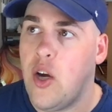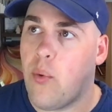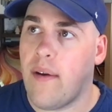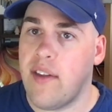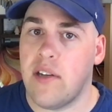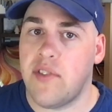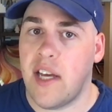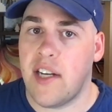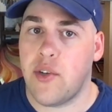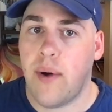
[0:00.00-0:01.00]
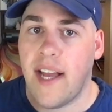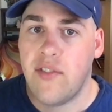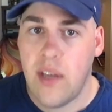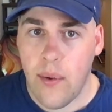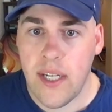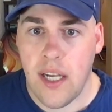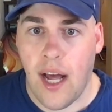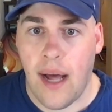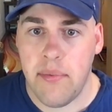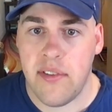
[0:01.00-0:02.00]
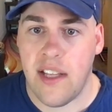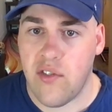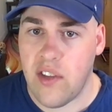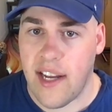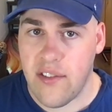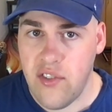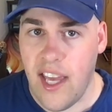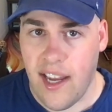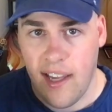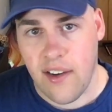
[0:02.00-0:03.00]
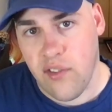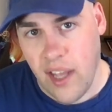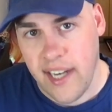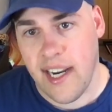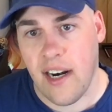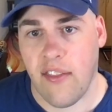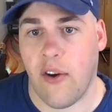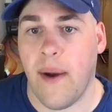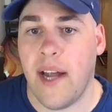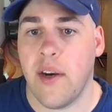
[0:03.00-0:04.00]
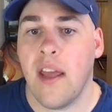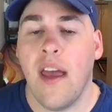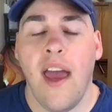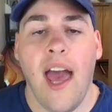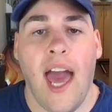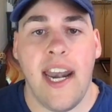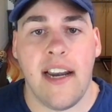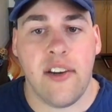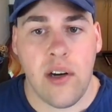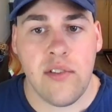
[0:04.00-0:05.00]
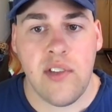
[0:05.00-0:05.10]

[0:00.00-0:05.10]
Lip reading: where there's a triceratops that's like sick and is lying down on the ground. And it turns